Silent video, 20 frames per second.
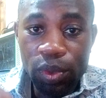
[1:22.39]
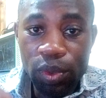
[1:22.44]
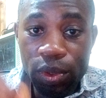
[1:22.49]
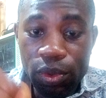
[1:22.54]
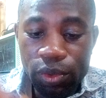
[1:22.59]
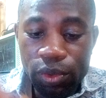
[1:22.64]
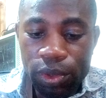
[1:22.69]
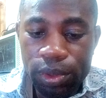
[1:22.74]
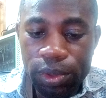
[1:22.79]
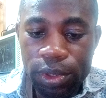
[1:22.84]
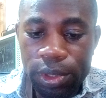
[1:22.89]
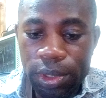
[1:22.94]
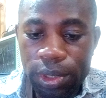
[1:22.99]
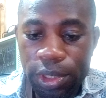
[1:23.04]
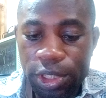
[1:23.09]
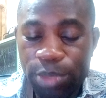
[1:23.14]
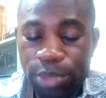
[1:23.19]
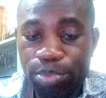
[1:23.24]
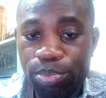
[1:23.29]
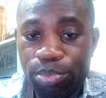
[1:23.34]
use
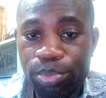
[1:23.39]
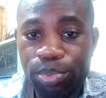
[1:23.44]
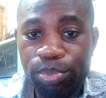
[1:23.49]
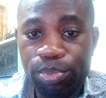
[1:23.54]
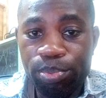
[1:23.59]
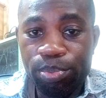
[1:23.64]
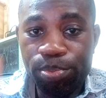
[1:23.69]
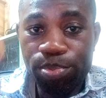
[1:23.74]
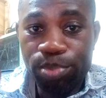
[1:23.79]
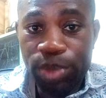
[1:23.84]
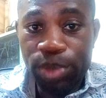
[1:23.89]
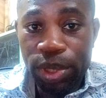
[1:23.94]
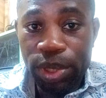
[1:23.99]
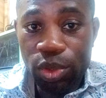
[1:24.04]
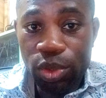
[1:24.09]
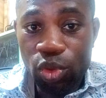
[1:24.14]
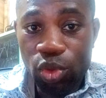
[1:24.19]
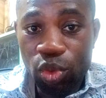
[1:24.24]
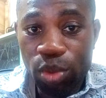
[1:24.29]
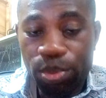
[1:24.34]
this
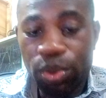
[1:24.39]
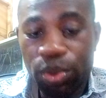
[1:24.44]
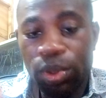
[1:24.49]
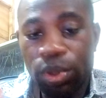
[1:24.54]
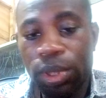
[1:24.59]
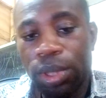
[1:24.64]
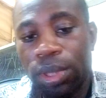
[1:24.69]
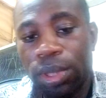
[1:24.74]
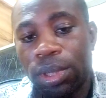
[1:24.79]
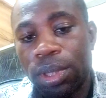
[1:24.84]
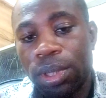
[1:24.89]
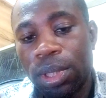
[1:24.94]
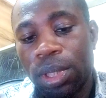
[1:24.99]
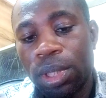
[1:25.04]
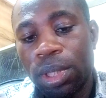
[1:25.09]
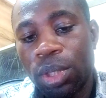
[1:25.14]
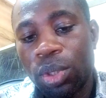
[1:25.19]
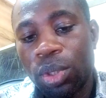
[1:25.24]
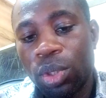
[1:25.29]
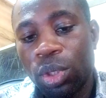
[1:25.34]
pin to open it
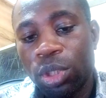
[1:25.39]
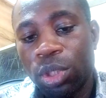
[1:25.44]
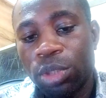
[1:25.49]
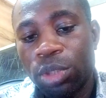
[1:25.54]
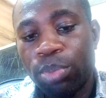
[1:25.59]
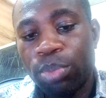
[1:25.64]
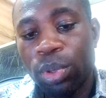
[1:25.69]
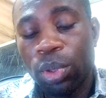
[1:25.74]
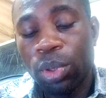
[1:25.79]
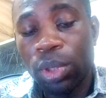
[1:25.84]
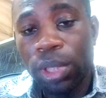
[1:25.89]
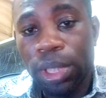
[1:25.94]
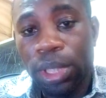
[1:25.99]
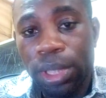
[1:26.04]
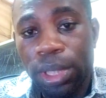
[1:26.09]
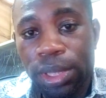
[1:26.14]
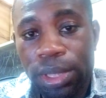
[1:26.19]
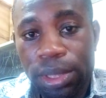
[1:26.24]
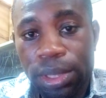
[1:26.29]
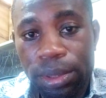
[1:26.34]
you just plug
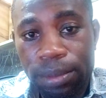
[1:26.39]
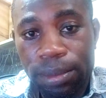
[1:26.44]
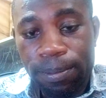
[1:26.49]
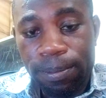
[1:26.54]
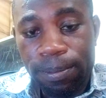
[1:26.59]
it